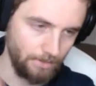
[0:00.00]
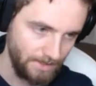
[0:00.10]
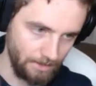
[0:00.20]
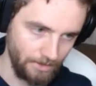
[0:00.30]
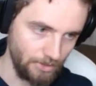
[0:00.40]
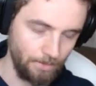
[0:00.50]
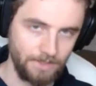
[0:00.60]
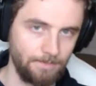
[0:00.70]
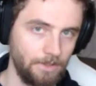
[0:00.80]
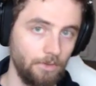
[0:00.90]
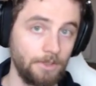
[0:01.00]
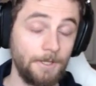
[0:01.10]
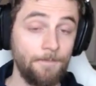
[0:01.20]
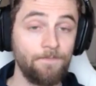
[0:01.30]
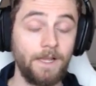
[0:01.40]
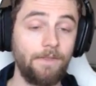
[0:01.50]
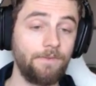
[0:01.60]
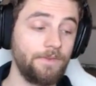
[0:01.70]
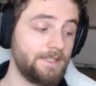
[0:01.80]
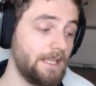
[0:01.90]
as hard as you possibly could.
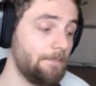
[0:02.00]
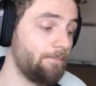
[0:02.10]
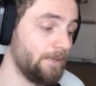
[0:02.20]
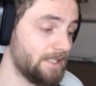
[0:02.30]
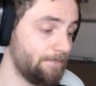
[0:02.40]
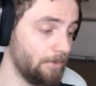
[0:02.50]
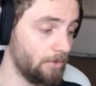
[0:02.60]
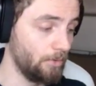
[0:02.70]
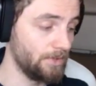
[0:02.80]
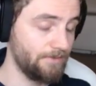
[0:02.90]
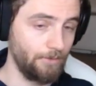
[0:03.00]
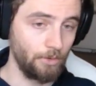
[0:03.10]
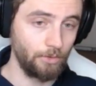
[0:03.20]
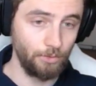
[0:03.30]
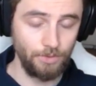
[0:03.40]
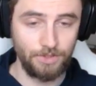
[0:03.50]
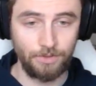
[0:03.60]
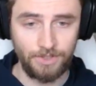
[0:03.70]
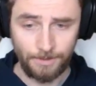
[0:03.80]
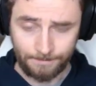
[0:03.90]
And the same principle goes for
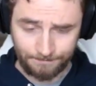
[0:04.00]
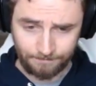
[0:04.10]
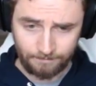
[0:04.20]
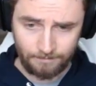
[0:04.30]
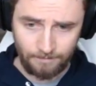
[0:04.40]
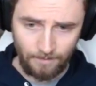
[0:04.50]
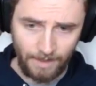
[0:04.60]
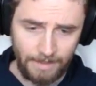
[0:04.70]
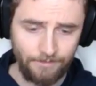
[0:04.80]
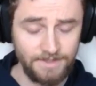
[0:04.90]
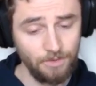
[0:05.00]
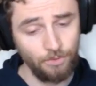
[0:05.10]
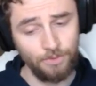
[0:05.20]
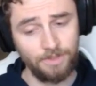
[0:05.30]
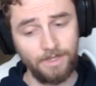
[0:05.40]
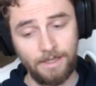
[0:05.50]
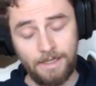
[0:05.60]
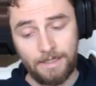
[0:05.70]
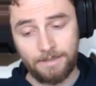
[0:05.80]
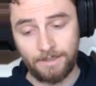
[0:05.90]
cruisers. If it's a cruiser that
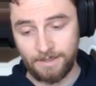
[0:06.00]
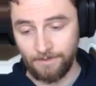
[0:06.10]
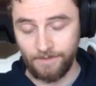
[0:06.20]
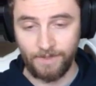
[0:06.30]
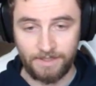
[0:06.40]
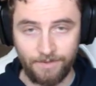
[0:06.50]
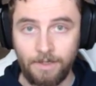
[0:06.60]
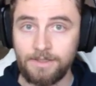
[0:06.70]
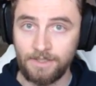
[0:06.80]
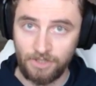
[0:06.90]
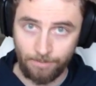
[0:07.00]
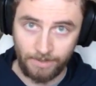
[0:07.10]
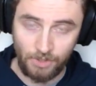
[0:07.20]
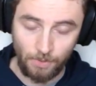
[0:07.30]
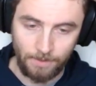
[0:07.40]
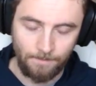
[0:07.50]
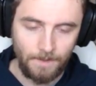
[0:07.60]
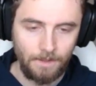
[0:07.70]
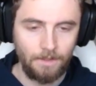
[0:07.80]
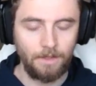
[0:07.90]
doesn't have a defensive fire, such as the British one,
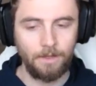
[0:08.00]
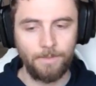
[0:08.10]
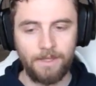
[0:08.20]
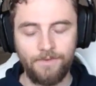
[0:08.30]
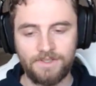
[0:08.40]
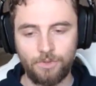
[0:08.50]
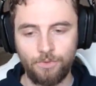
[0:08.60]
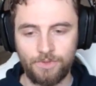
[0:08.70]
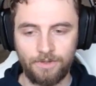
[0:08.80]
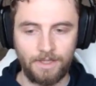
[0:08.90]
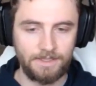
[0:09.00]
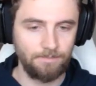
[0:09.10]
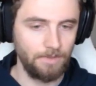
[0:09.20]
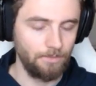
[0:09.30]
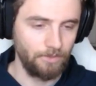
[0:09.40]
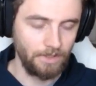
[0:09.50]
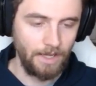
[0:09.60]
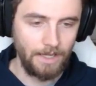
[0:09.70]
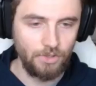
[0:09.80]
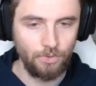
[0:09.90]
if it's a cruiser that's maybe running
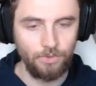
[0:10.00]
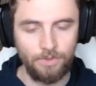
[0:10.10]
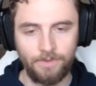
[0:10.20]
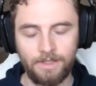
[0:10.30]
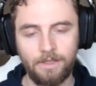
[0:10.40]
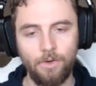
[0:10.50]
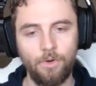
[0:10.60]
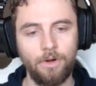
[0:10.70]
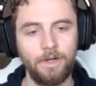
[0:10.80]
hydro and you think it, or